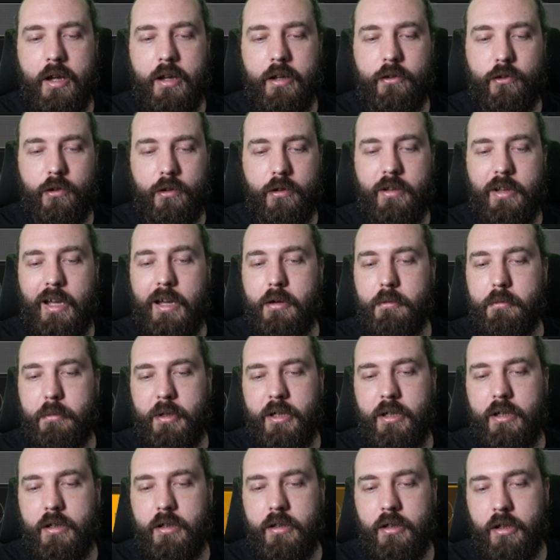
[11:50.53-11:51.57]
So that'd
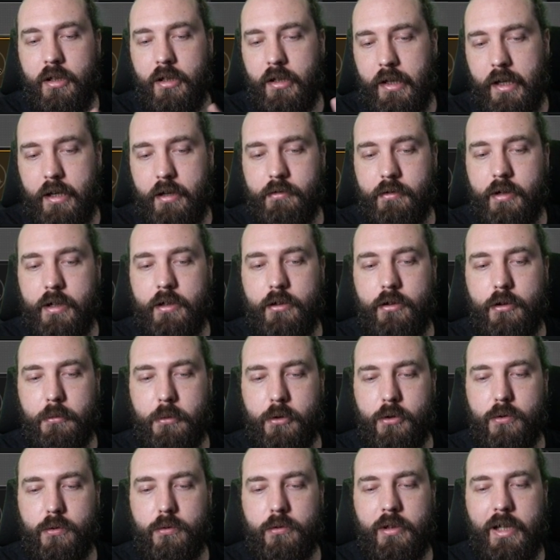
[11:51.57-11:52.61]
be hit rate, double
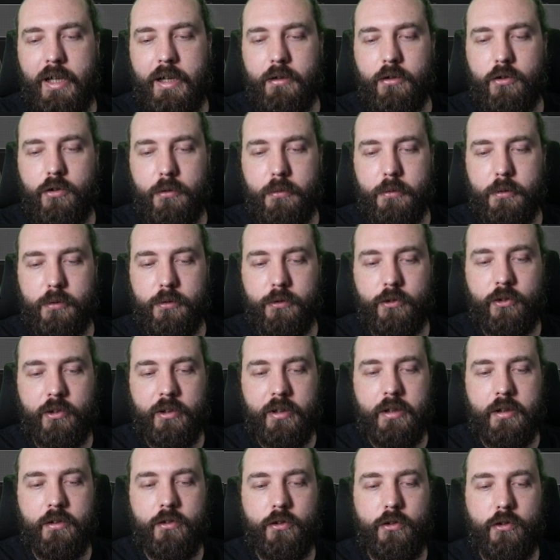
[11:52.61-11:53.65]
cooldown, double
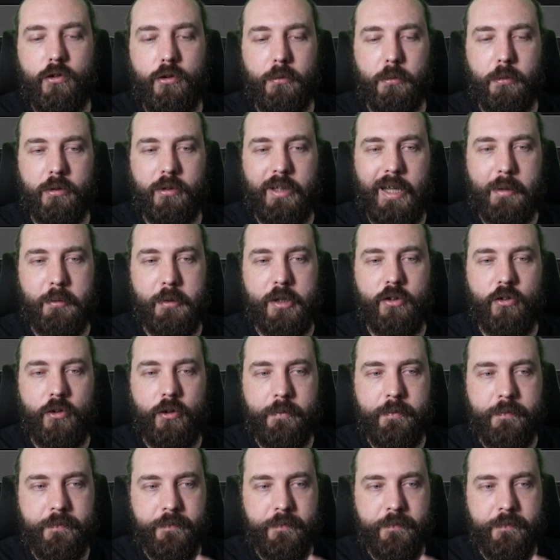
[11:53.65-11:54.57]
siege, double damage.